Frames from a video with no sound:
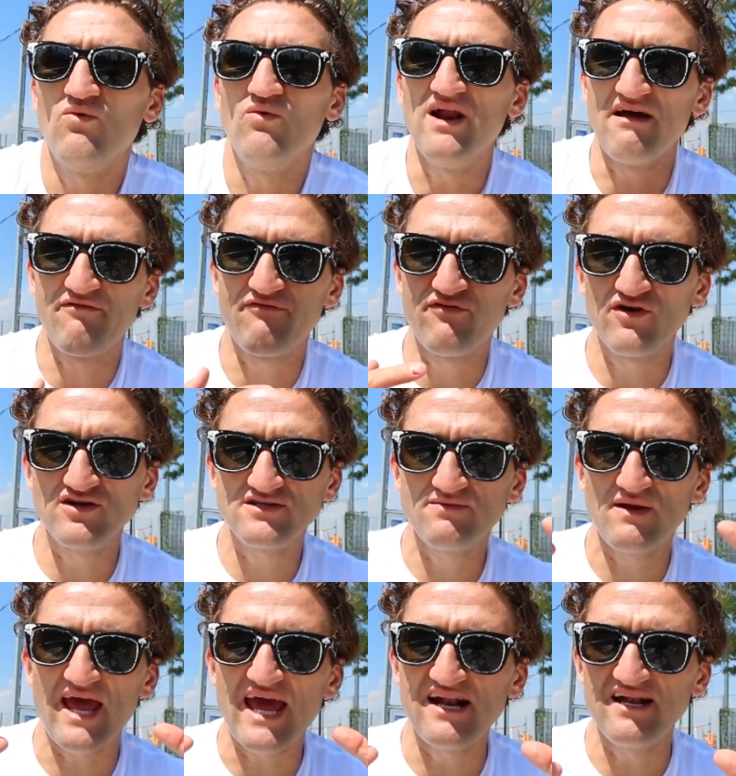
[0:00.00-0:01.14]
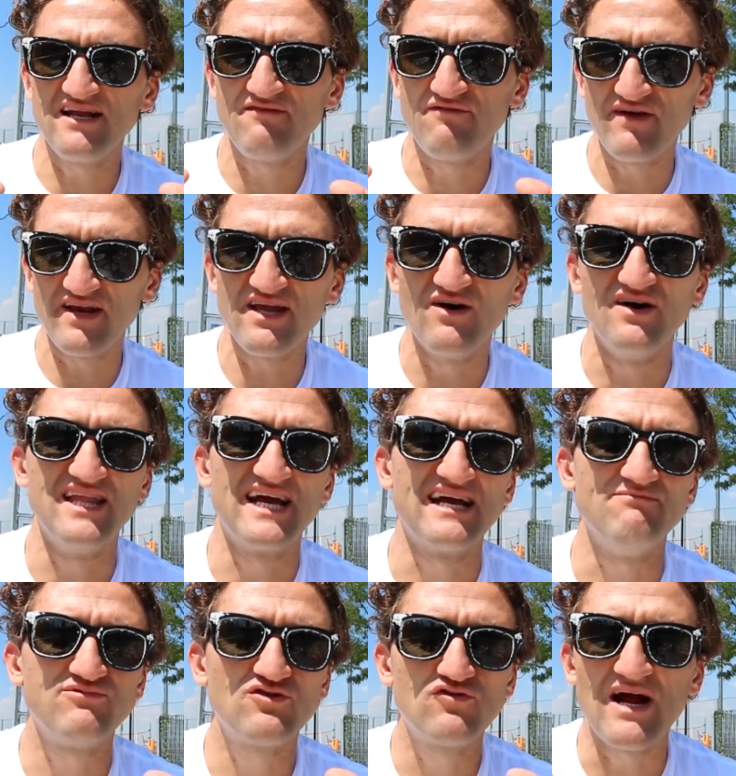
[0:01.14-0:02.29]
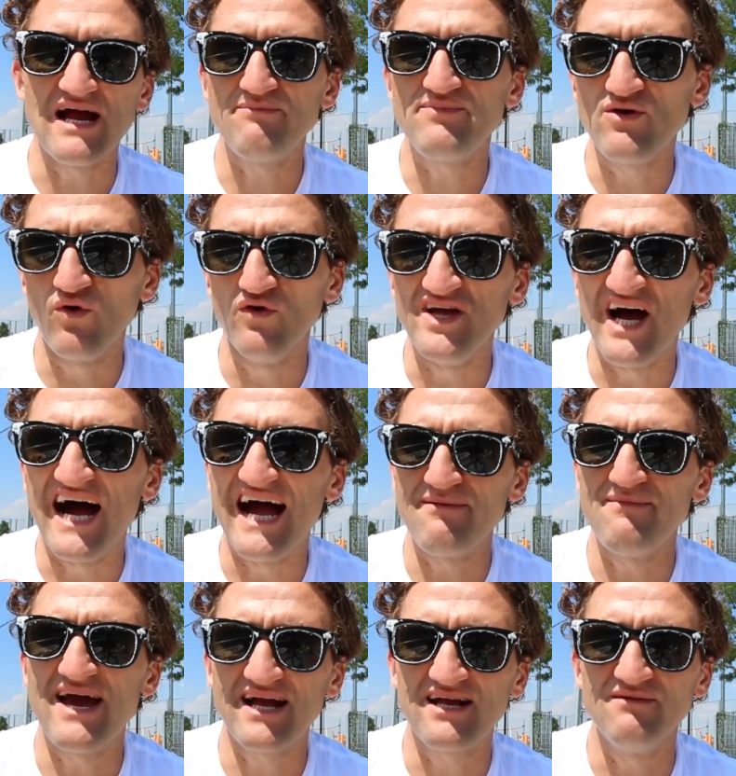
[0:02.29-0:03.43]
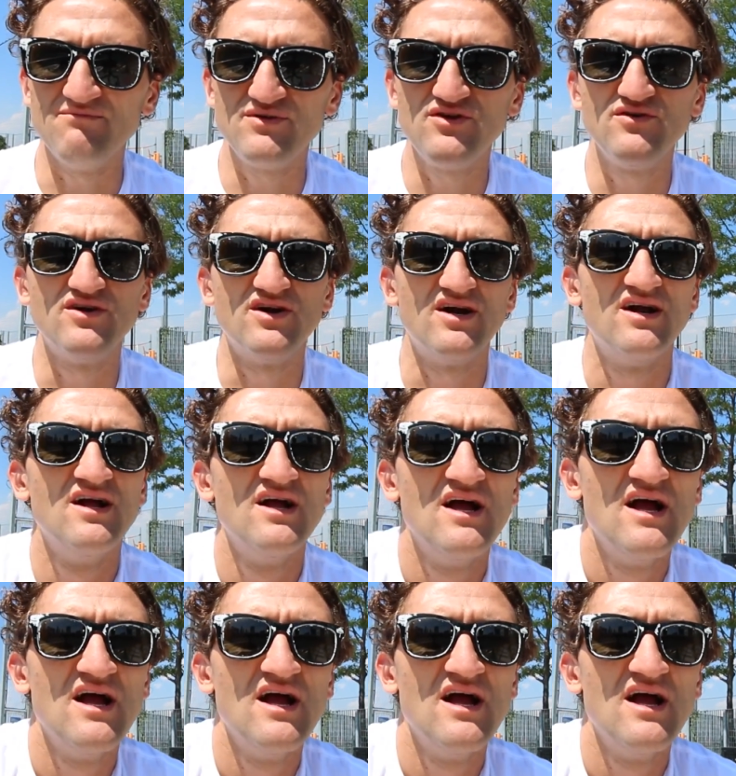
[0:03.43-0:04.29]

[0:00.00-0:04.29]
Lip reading: When I first edited video on like a crappy old iMac computer,